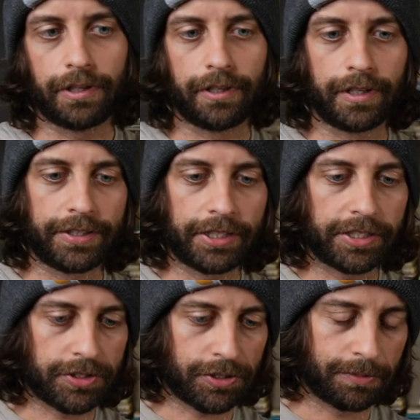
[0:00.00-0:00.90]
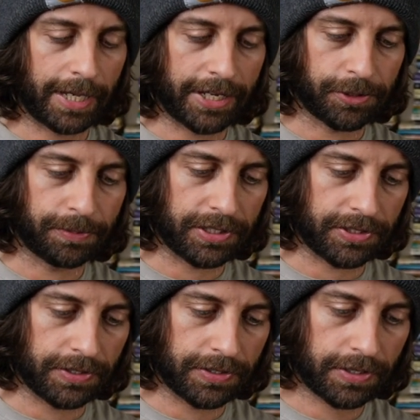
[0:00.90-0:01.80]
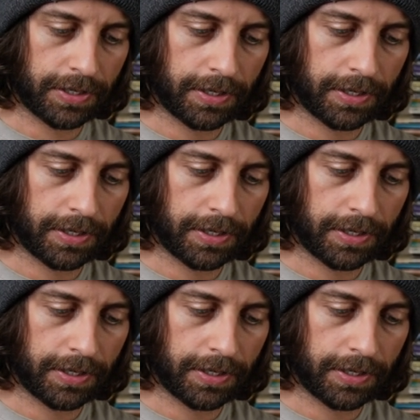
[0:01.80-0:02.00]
are, I think, his two masterpieces.